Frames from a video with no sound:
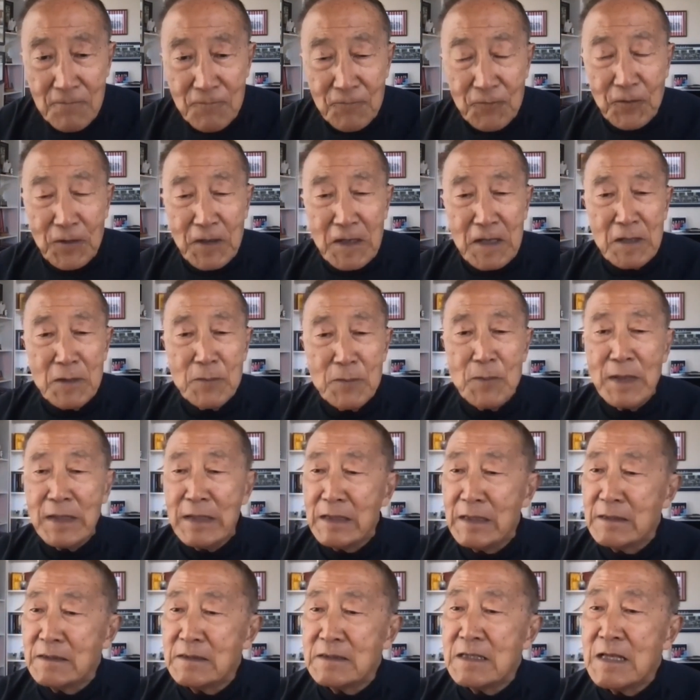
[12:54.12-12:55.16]
Free
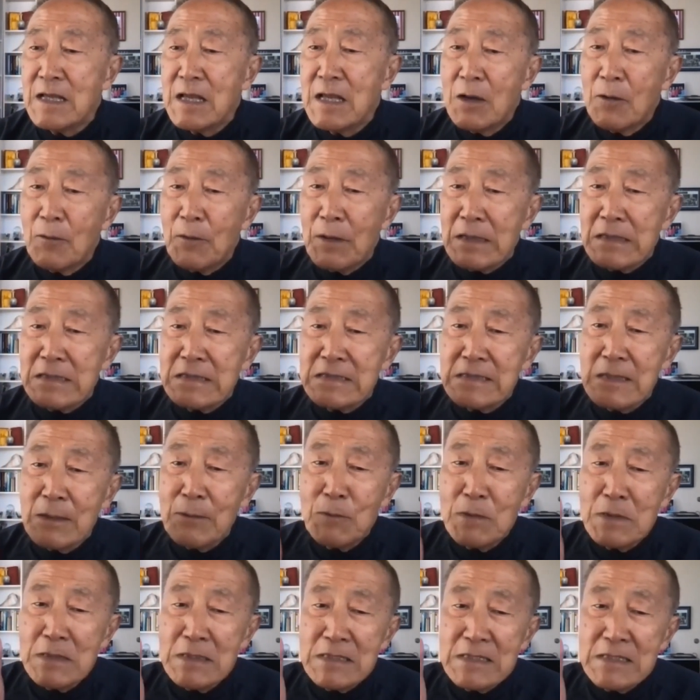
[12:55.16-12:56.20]
means when
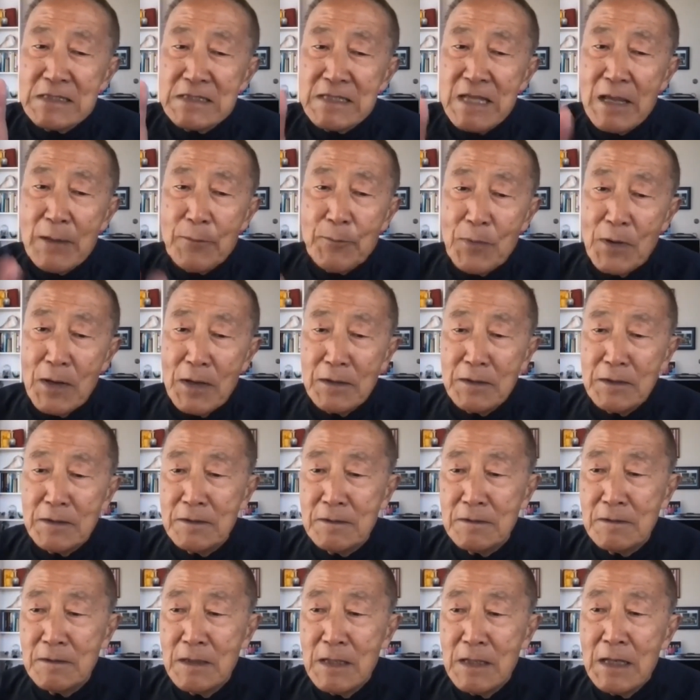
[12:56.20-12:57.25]
someone steps on
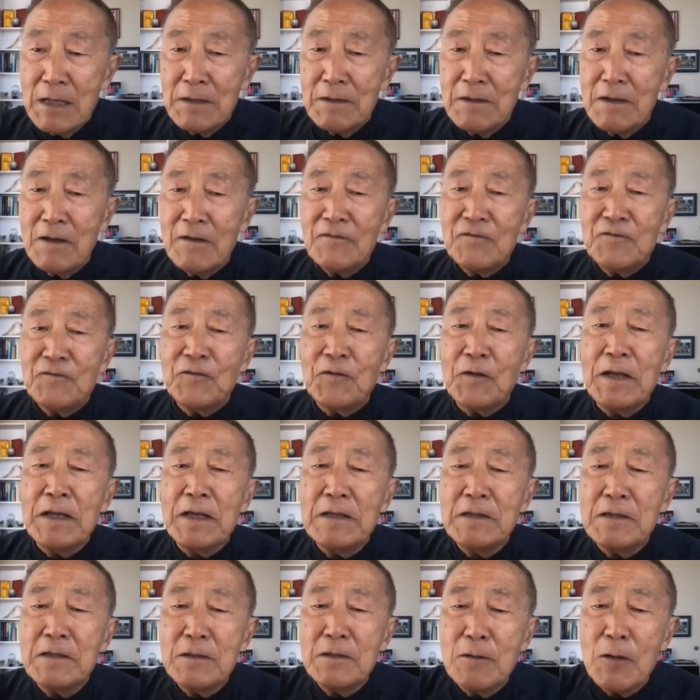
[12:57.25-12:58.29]
you, you're
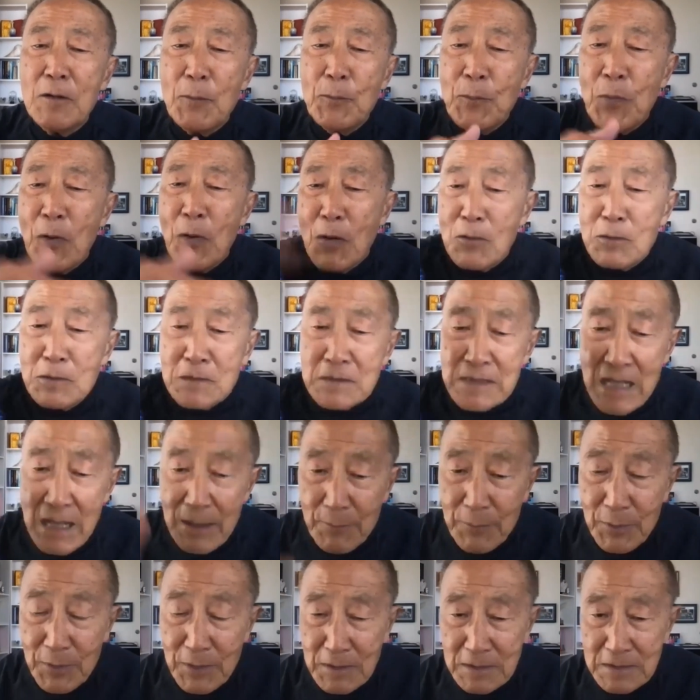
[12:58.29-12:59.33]
free to oppose
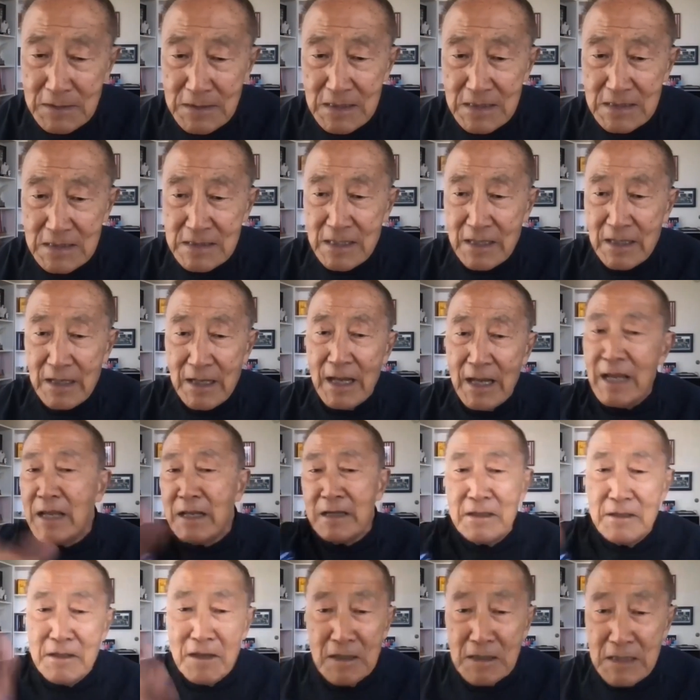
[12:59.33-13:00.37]
that person, say, hey,
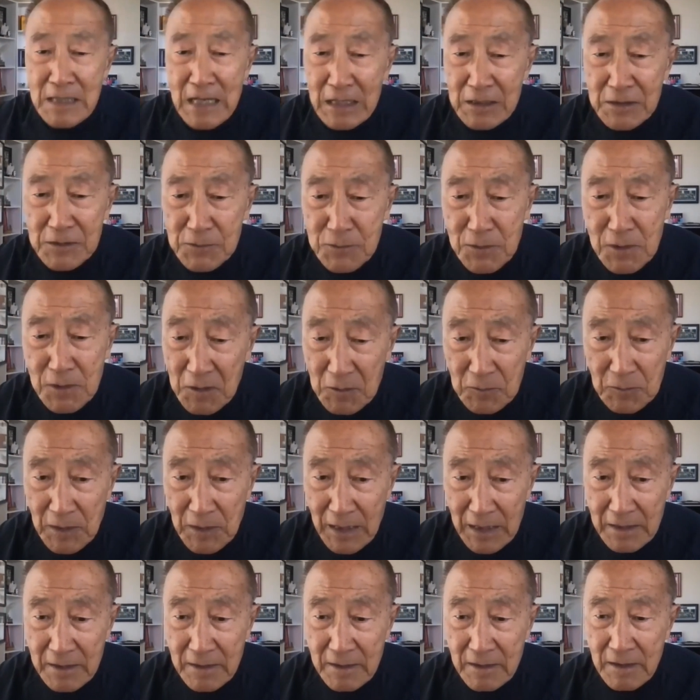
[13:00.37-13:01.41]
you're not doing it
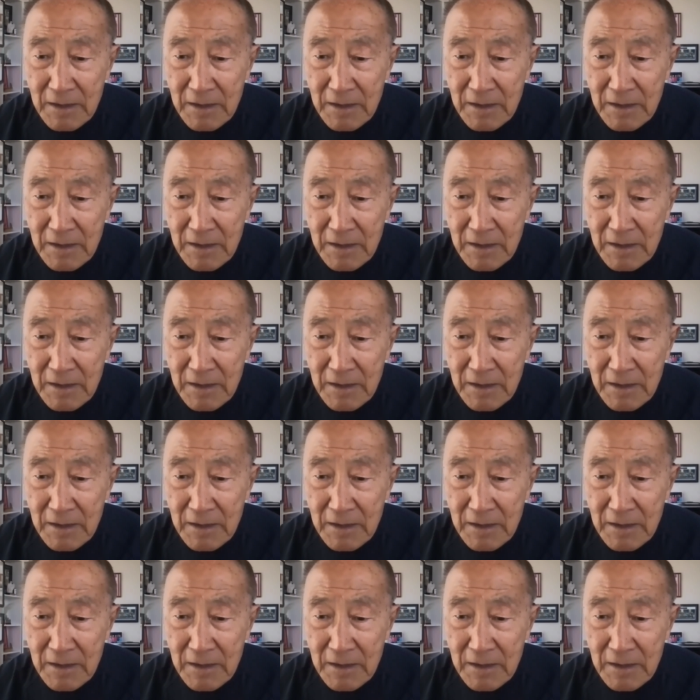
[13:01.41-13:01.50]
right.